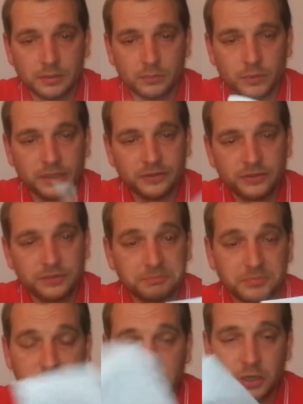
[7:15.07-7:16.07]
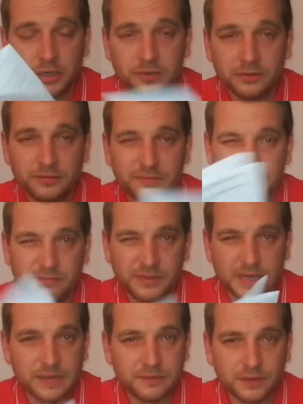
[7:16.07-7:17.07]
which kind of,
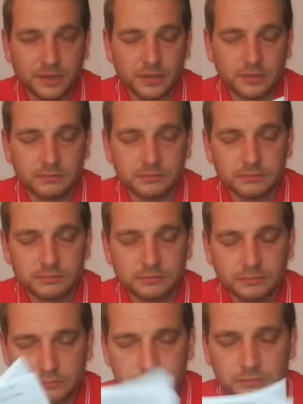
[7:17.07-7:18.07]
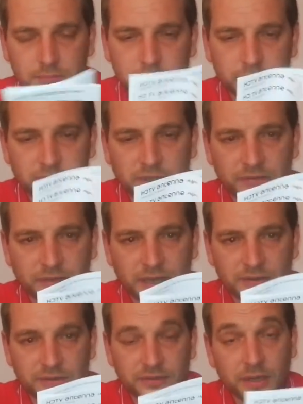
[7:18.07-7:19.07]
the advert doesn't
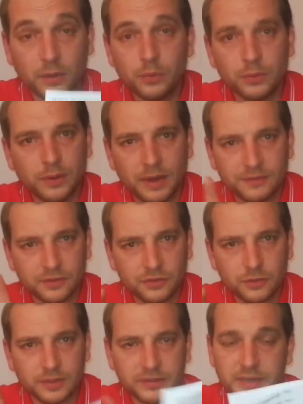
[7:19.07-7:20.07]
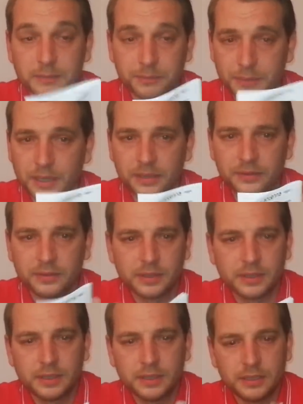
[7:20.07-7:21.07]
actually say, oh, you have to tune it in, but,
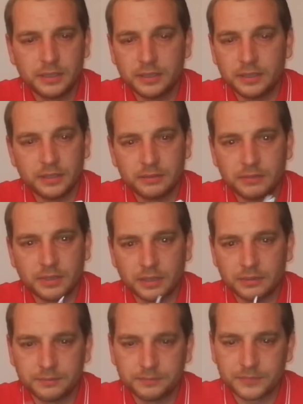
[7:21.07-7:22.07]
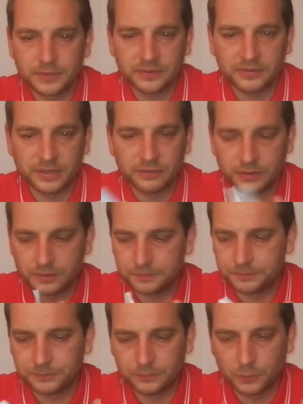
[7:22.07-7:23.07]
you know, etc,
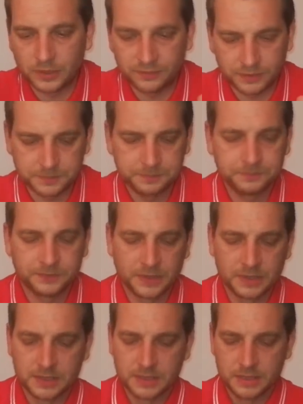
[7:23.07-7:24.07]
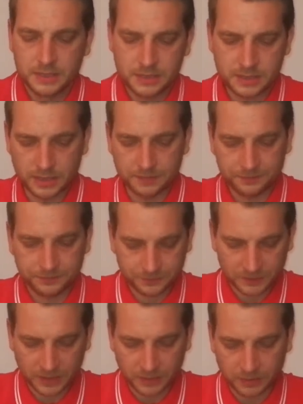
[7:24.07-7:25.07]
whatever. So,
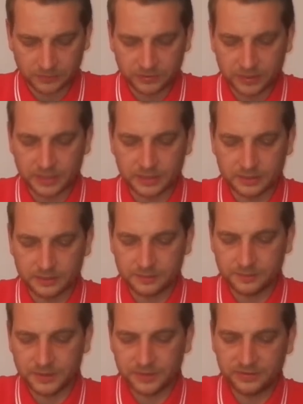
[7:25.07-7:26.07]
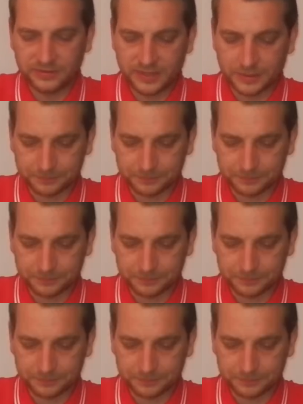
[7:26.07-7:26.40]
anyway, so then this is it.